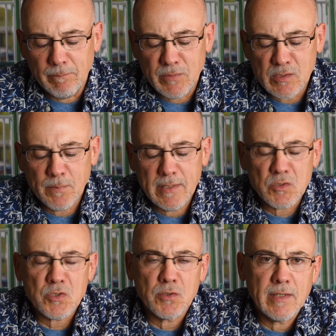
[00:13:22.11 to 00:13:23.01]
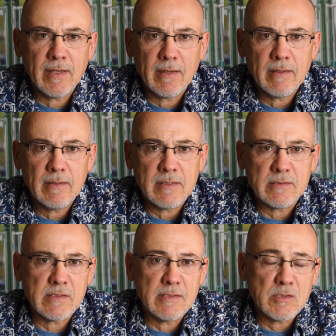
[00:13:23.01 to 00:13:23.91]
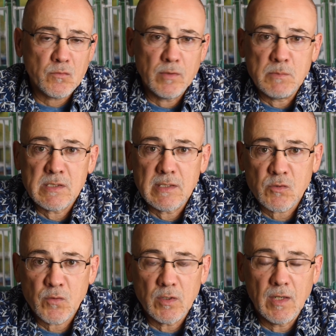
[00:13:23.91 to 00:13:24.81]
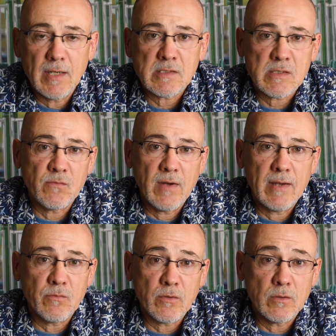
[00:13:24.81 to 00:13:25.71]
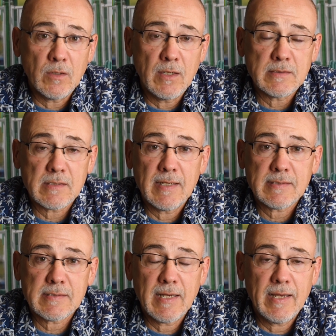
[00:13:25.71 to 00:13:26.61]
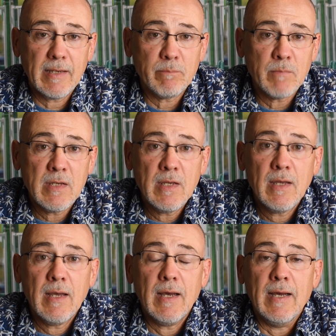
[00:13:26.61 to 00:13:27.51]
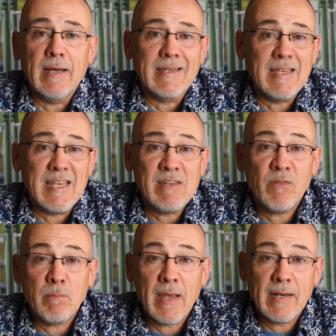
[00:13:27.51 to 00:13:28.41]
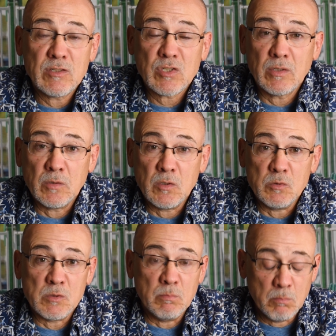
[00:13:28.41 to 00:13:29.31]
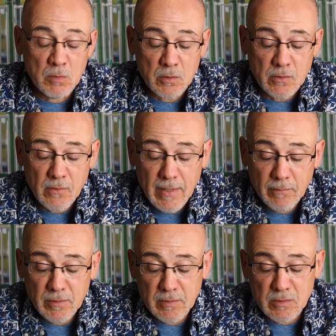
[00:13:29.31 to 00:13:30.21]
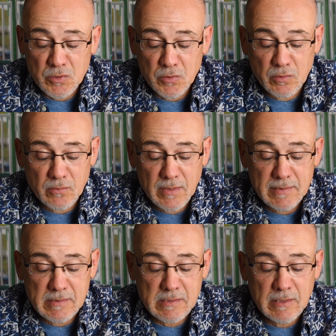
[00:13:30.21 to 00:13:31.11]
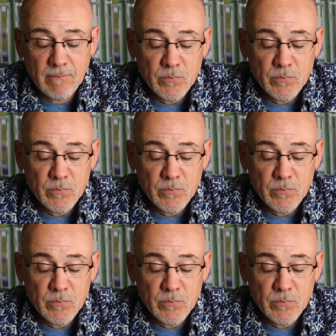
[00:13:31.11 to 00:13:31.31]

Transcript: Despite shortening distance from 6 furlongs to 5 furlongs last time, even managed to lose more ground in the shorter race.